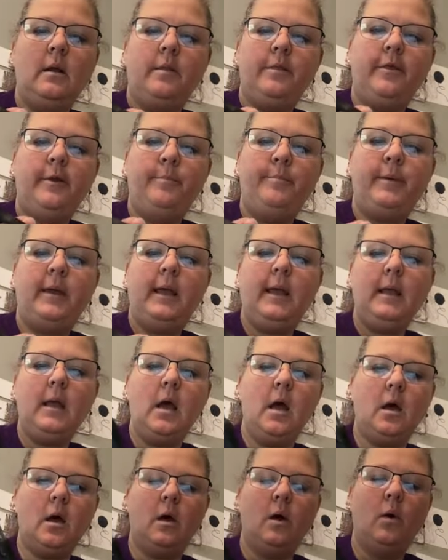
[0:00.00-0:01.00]
The big
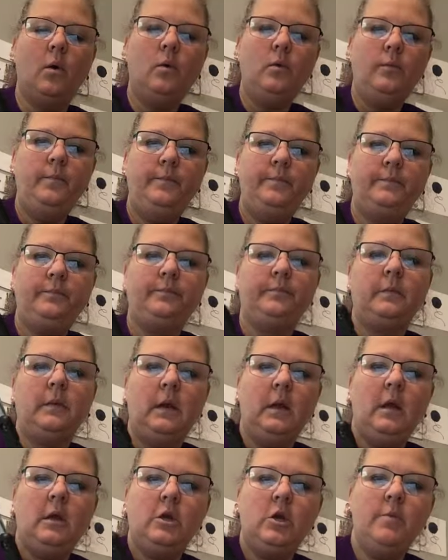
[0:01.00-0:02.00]
hoe,
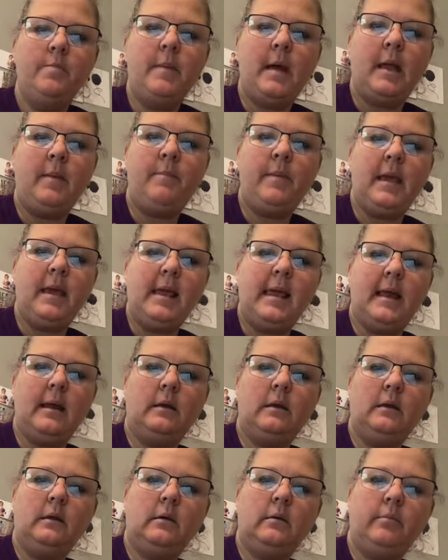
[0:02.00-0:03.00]
you may be
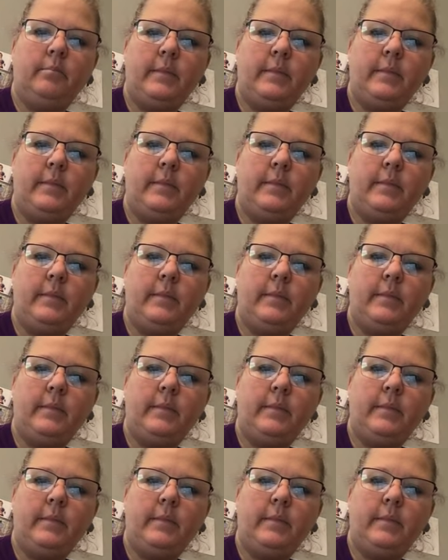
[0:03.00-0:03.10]
getting